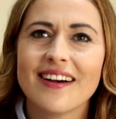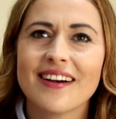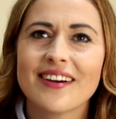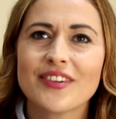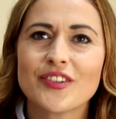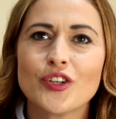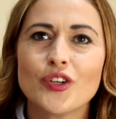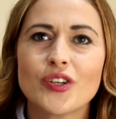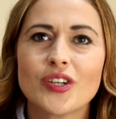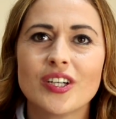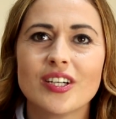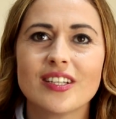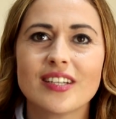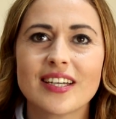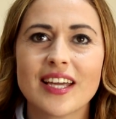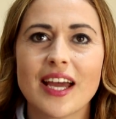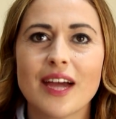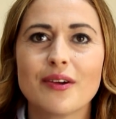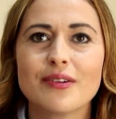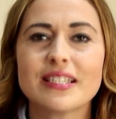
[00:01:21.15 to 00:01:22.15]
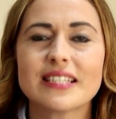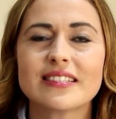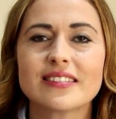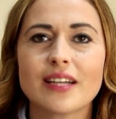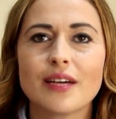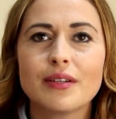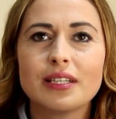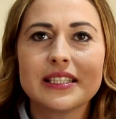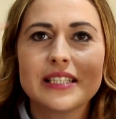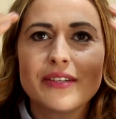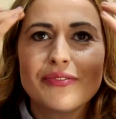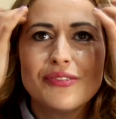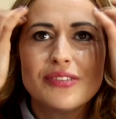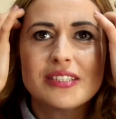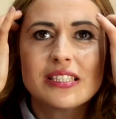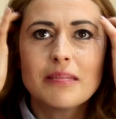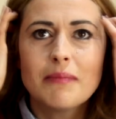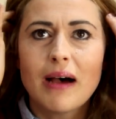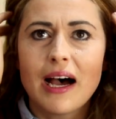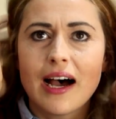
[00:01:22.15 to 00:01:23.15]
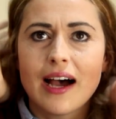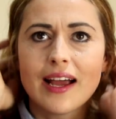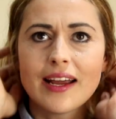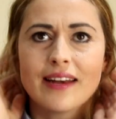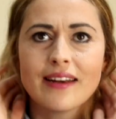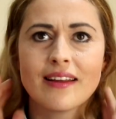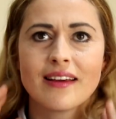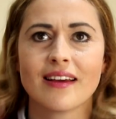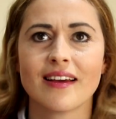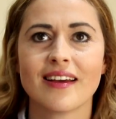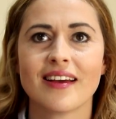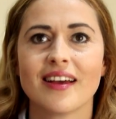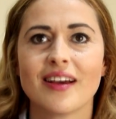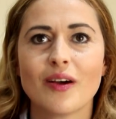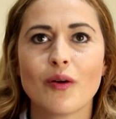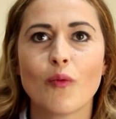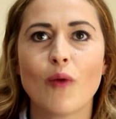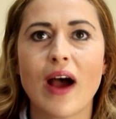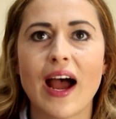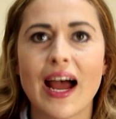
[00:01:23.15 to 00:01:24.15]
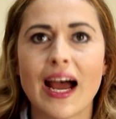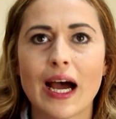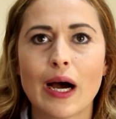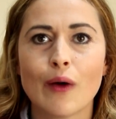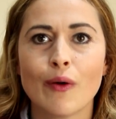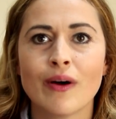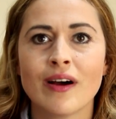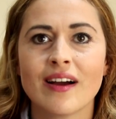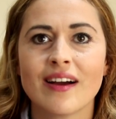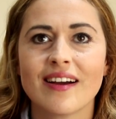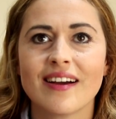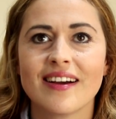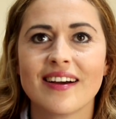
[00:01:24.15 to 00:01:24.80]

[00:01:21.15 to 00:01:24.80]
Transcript: Your color code is totally different to mine. Wow.